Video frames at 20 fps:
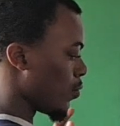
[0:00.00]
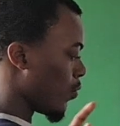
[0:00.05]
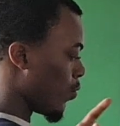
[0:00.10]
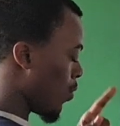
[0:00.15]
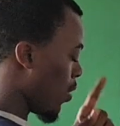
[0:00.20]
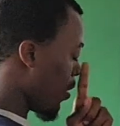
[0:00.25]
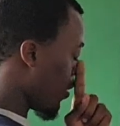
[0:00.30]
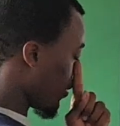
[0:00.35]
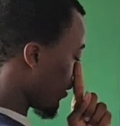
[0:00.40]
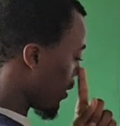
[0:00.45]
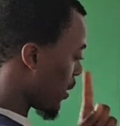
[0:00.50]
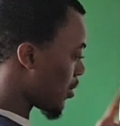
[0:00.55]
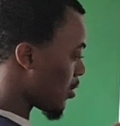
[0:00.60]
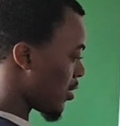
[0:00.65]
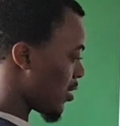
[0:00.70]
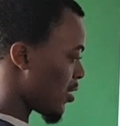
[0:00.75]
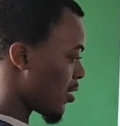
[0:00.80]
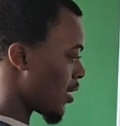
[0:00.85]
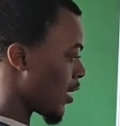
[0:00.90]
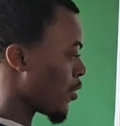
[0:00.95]
When you get to
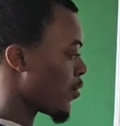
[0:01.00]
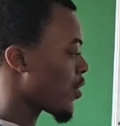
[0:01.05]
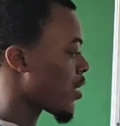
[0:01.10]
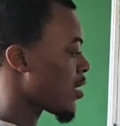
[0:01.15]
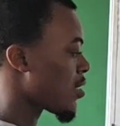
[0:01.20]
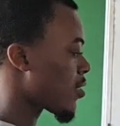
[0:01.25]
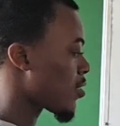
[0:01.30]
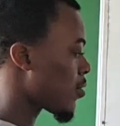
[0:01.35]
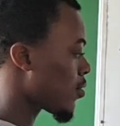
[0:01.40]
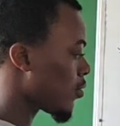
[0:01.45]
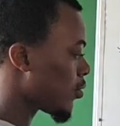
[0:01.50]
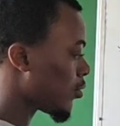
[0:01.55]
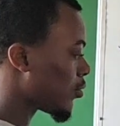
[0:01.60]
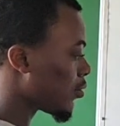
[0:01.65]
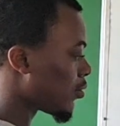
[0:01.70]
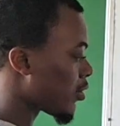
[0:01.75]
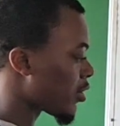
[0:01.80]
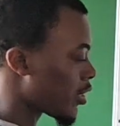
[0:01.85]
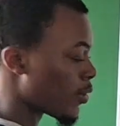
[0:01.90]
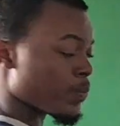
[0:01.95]
this side, you can still
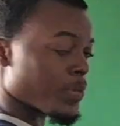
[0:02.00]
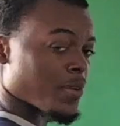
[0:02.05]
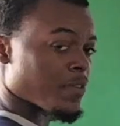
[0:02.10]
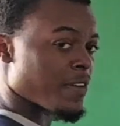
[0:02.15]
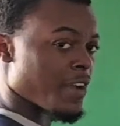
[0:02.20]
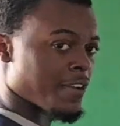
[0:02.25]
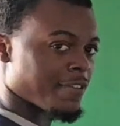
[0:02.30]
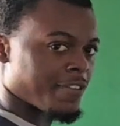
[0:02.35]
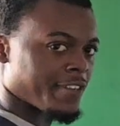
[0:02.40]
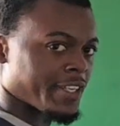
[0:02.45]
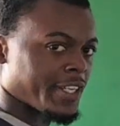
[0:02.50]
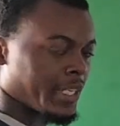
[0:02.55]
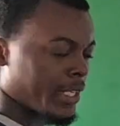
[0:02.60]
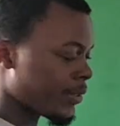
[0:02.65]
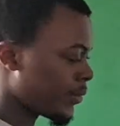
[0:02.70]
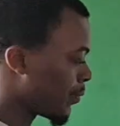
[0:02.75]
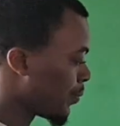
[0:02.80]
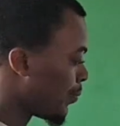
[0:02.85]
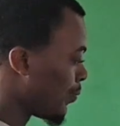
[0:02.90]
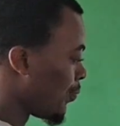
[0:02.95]
simplify further.
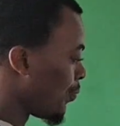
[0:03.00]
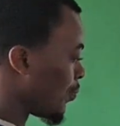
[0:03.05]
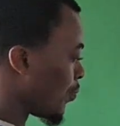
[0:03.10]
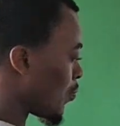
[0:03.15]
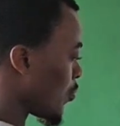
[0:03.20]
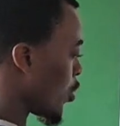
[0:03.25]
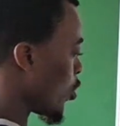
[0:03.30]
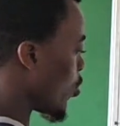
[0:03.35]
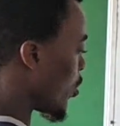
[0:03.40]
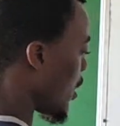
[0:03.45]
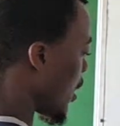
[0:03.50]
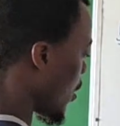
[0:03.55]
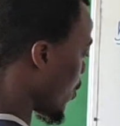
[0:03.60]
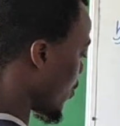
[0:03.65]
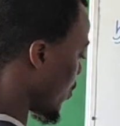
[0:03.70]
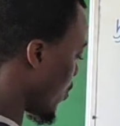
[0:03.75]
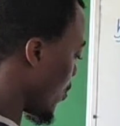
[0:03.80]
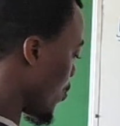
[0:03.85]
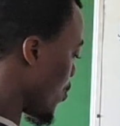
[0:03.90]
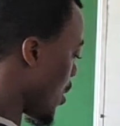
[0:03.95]
So now,
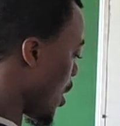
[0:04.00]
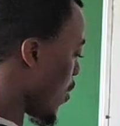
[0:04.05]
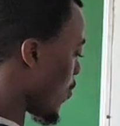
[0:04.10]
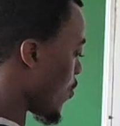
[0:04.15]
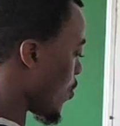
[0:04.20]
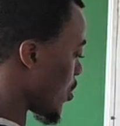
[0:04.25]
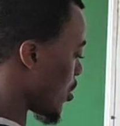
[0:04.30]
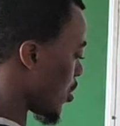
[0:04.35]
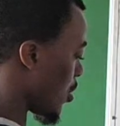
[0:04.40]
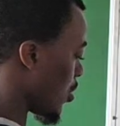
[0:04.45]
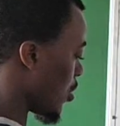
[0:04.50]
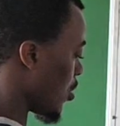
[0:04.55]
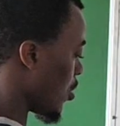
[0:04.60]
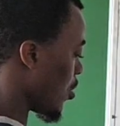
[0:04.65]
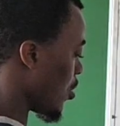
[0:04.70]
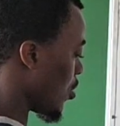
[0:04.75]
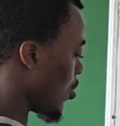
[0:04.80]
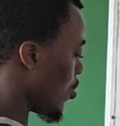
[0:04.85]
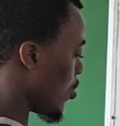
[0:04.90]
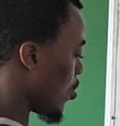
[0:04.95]
we have what?
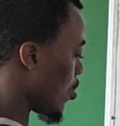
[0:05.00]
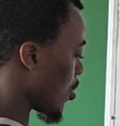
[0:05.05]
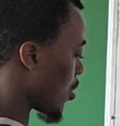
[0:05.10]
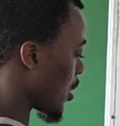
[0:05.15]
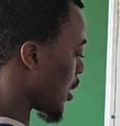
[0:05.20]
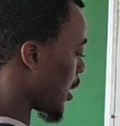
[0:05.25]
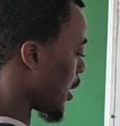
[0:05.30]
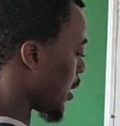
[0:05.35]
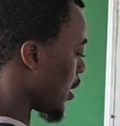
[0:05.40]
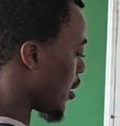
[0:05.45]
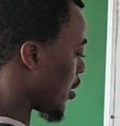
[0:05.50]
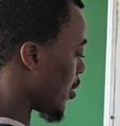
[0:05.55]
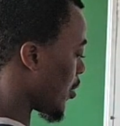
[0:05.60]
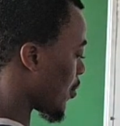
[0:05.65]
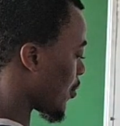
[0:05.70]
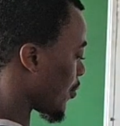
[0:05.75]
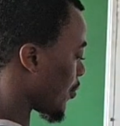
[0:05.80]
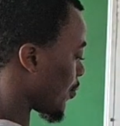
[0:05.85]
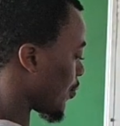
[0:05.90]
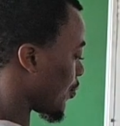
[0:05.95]
Log 10,
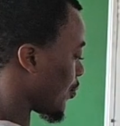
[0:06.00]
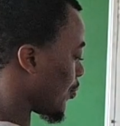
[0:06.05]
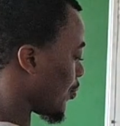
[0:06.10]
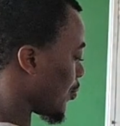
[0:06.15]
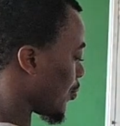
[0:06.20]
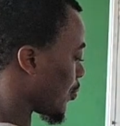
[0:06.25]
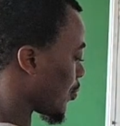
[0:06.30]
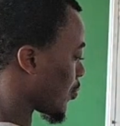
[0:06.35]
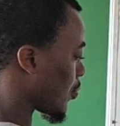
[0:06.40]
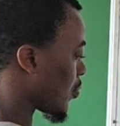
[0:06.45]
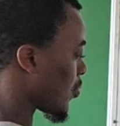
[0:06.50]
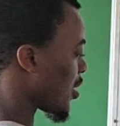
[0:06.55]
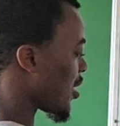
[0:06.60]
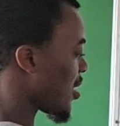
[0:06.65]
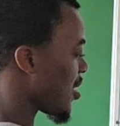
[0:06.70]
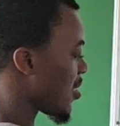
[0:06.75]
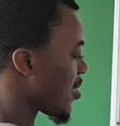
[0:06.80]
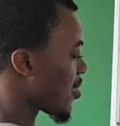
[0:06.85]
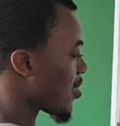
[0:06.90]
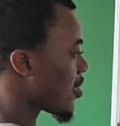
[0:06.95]

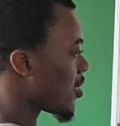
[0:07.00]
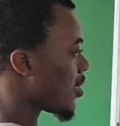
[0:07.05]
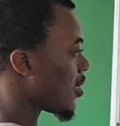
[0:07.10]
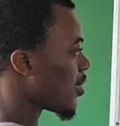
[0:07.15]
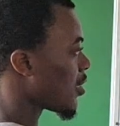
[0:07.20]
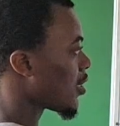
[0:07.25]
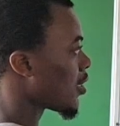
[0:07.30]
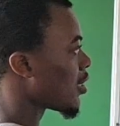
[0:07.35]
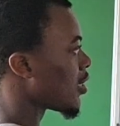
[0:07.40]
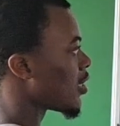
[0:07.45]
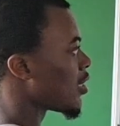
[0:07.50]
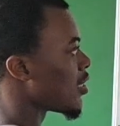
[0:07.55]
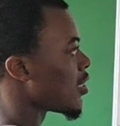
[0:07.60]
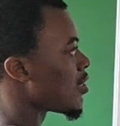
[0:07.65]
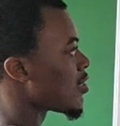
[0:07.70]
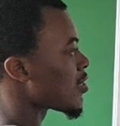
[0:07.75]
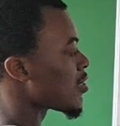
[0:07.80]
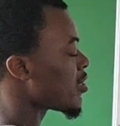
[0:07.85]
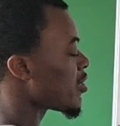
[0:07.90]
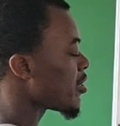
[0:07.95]
16.
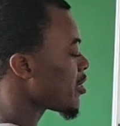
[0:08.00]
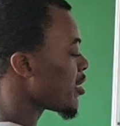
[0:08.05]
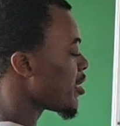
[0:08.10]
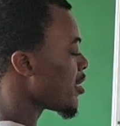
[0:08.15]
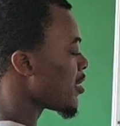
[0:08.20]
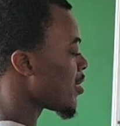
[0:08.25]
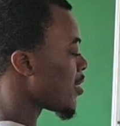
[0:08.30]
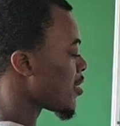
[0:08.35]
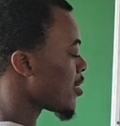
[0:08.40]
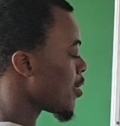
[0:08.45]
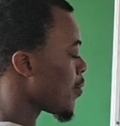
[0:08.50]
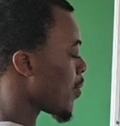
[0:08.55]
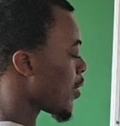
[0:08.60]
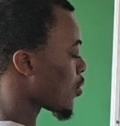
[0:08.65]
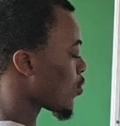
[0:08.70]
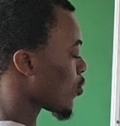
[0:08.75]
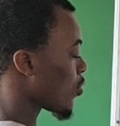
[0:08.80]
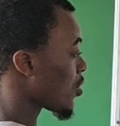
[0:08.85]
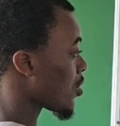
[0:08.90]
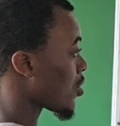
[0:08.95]
16 is the same
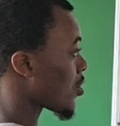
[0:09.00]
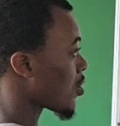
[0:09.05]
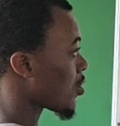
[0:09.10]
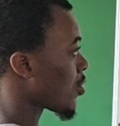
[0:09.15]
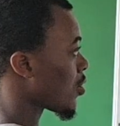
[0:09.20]
as what?